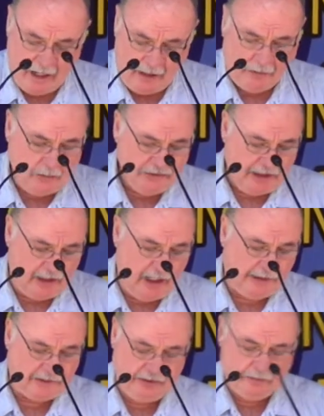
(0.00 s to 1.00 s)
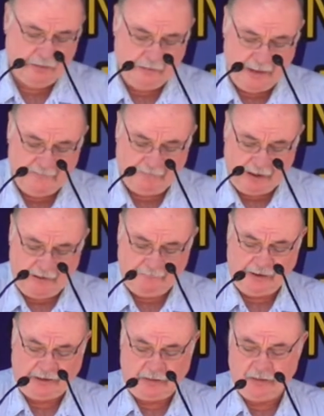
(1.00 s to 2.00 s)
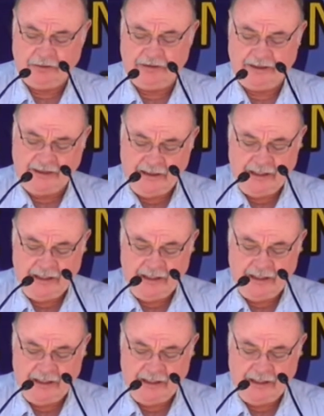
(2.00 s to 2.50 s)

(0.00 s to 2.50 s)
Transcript: I'd also like to, if I could,